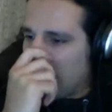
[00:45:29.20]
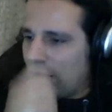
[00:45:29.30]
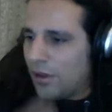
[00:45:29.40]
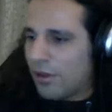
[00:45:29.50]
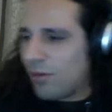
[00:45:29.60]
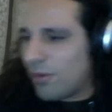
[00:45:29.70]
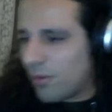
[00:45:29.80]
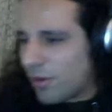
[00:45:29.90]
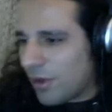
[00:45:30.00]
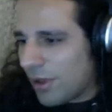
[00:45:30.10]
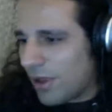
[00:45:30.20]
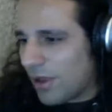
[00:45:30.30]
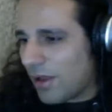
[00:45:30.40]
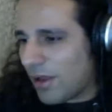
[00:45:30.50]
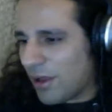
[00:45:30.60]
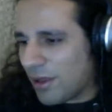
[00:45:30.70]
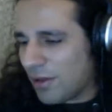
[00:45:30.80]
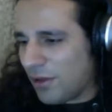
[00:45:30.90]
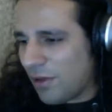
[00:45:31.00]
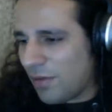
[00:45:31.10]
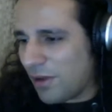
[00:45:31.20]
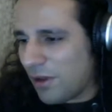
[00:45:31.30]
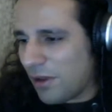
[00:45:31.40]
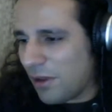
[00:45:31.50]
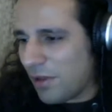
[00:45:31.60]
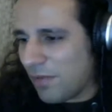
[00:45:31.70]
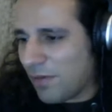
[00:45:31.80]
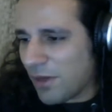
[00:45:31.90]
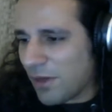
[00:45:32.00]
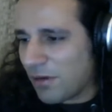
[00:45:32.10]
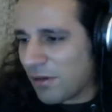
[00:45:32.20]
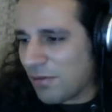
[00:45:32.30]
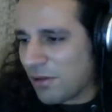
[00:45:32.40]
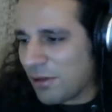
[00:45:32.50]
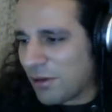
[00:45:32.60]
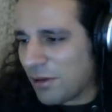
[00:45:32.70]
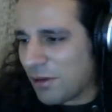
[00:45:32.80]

So uh, shifting a little bit from microservices